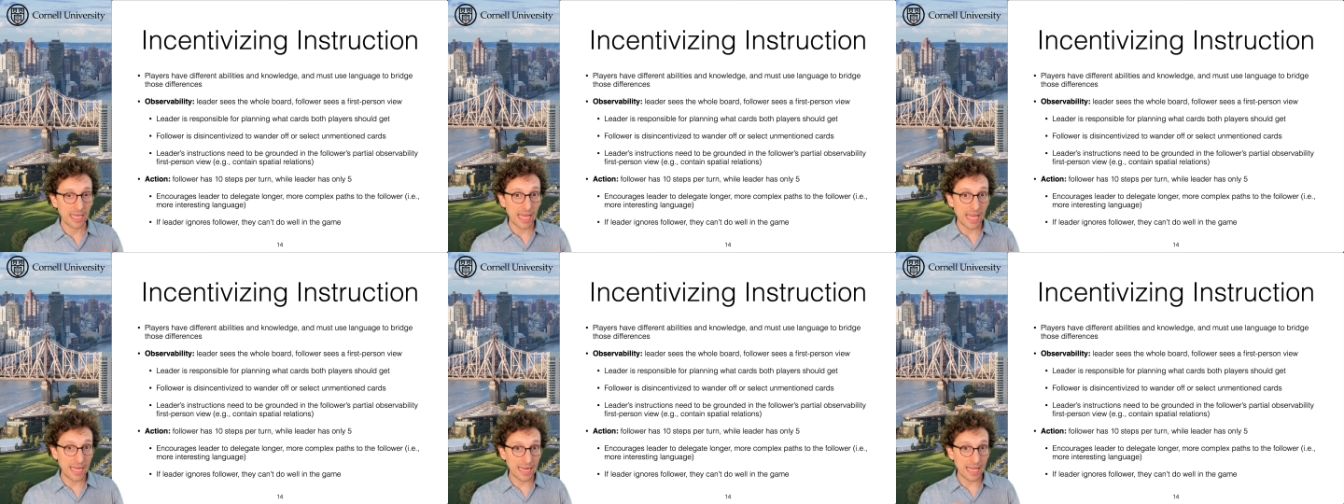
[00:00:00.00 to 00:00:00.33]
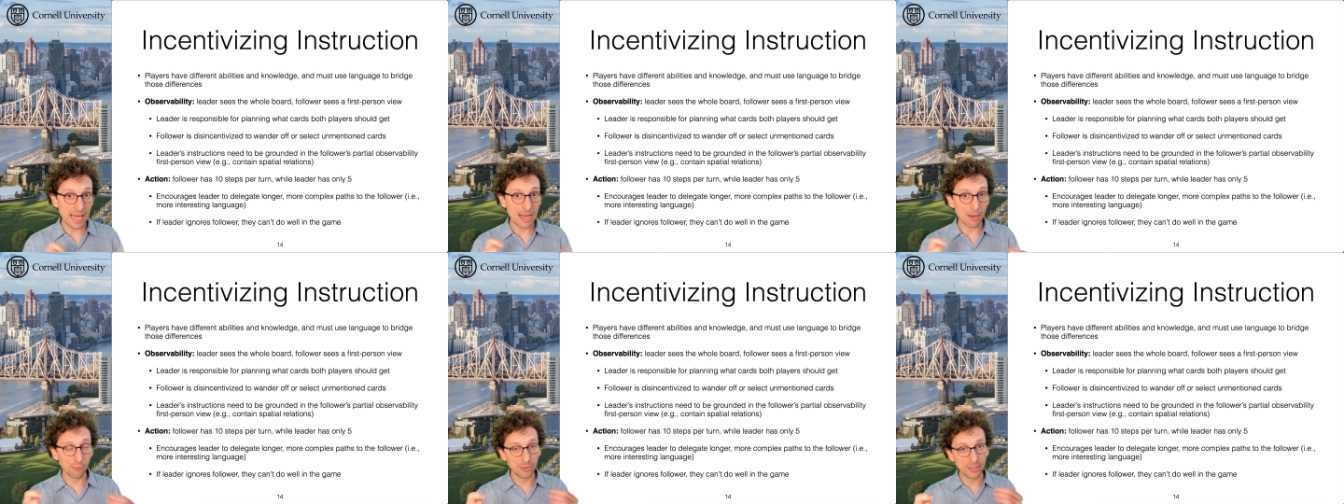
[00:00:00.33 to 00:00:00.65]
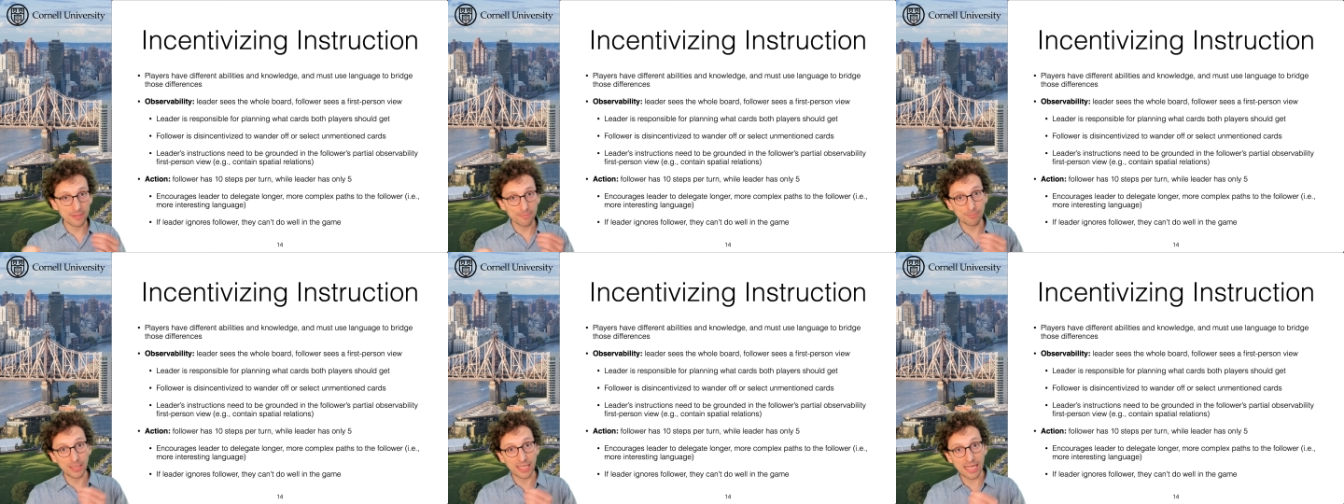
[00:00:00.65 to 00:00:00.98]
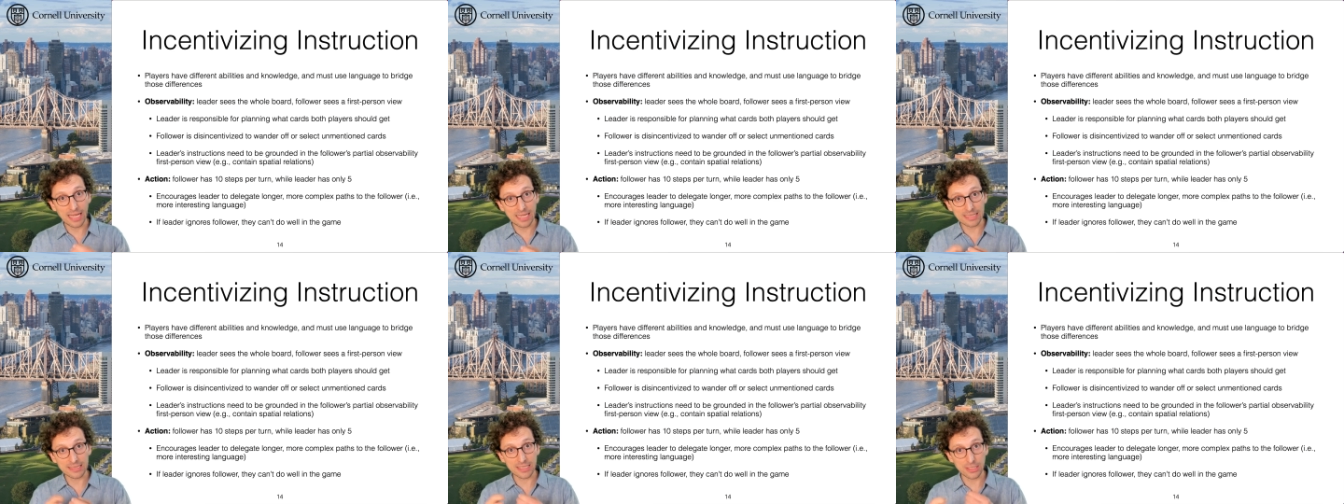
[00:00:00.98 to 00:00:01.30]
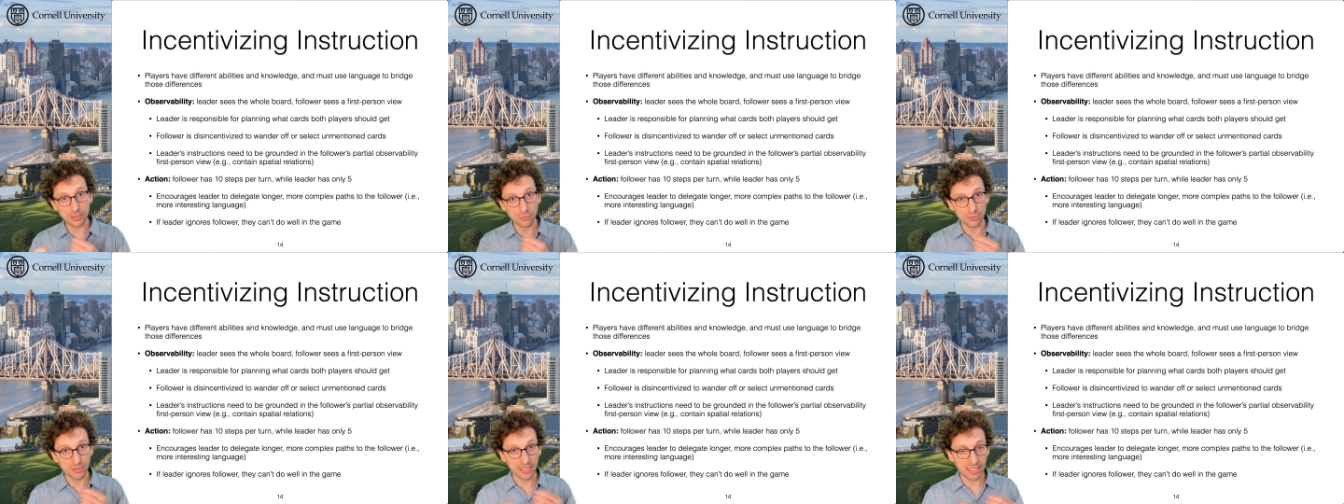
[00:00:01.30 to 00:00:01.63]
and how it plays
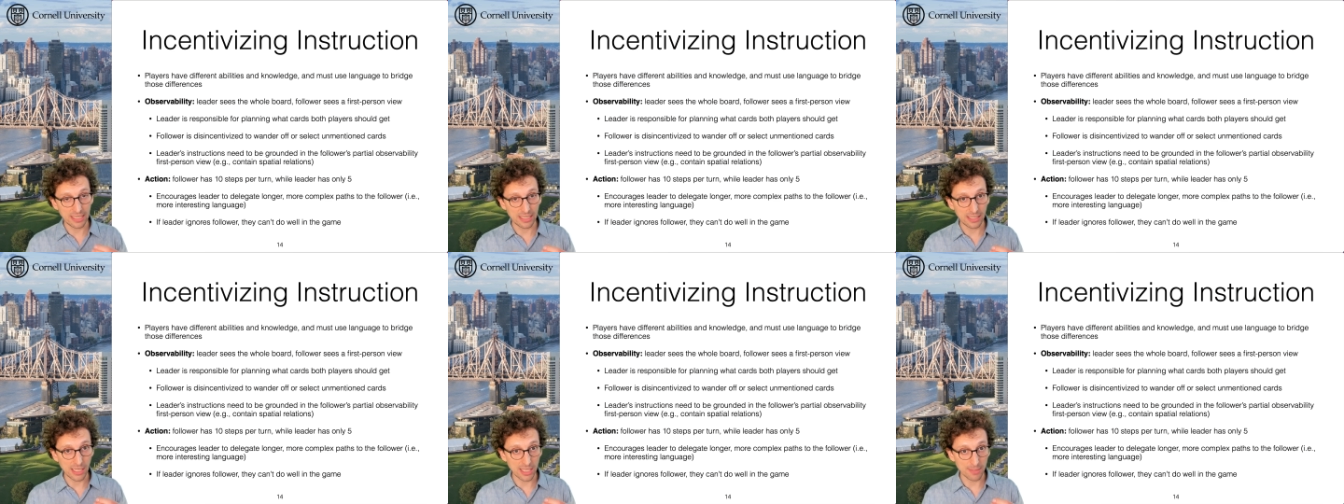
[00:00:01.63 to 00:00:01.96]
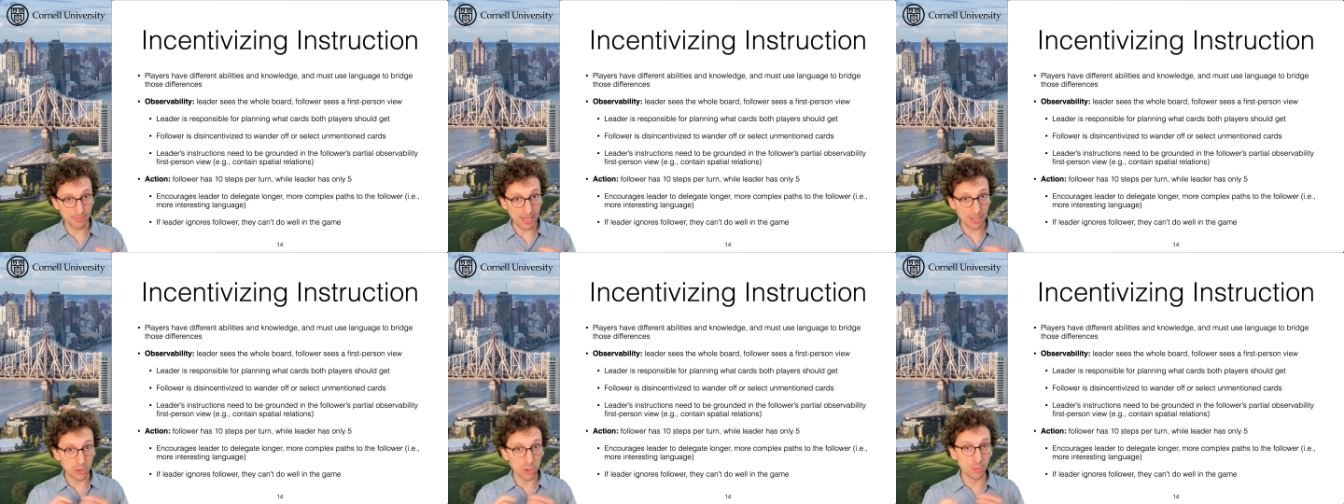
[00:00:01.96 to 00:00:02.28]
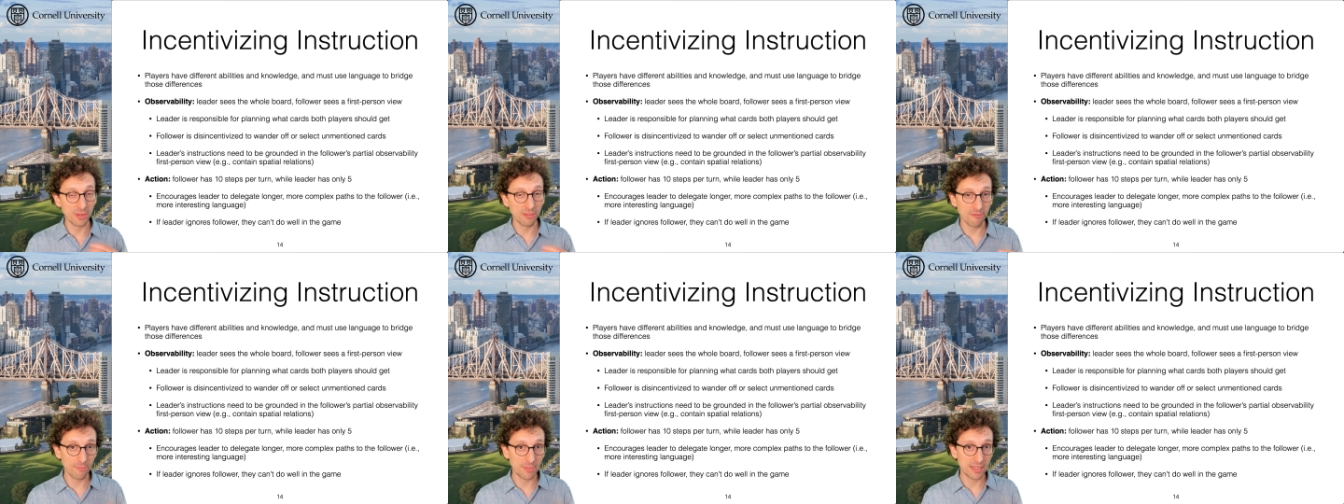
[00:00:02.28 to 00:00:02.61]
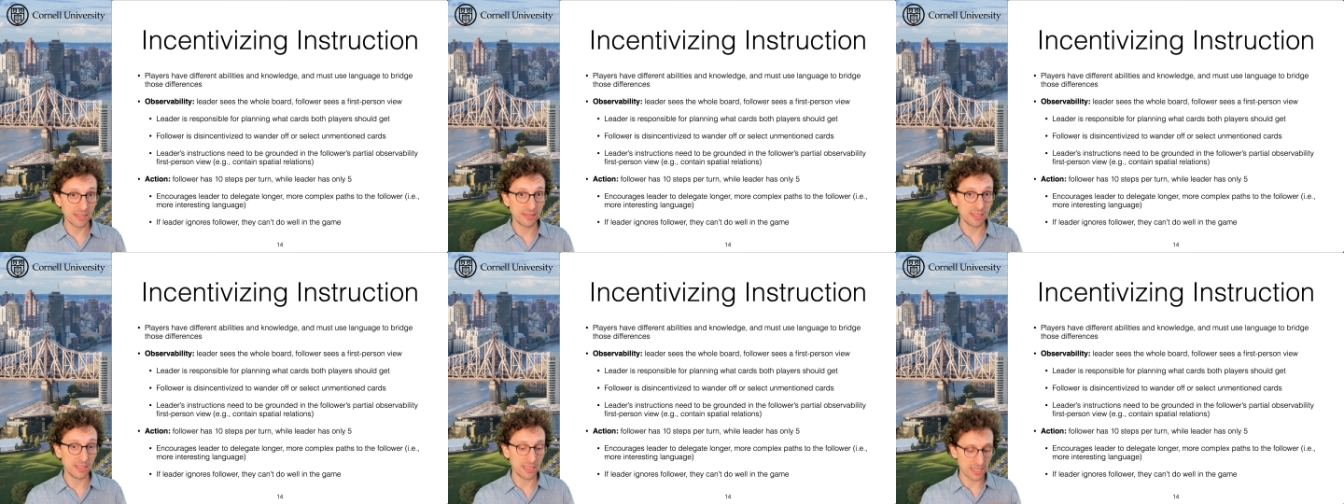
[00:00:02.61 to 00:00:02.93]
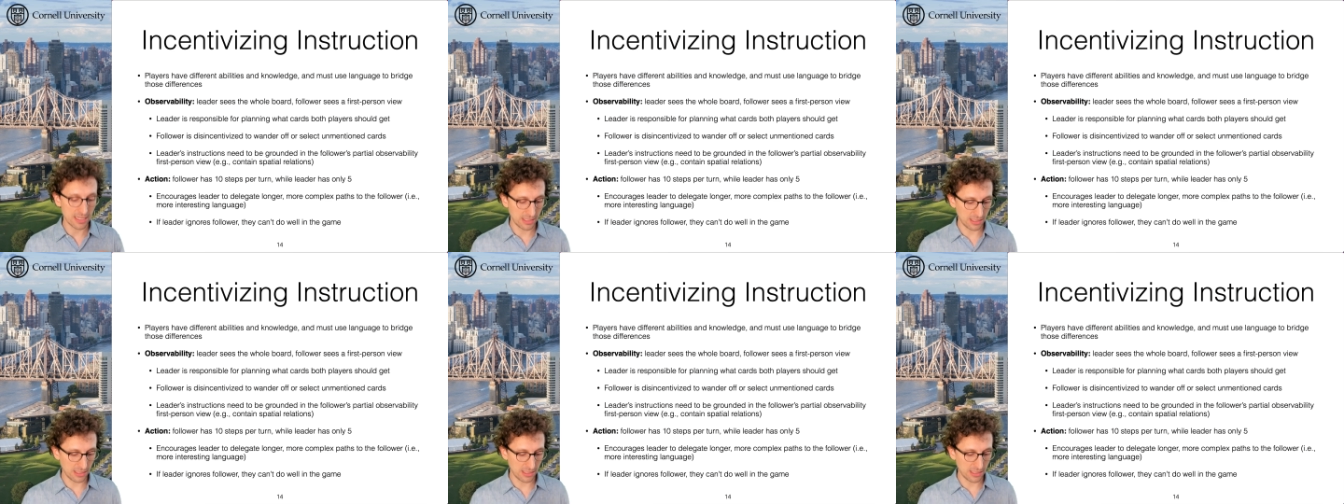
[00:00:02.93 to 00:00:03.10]
into the partial observability and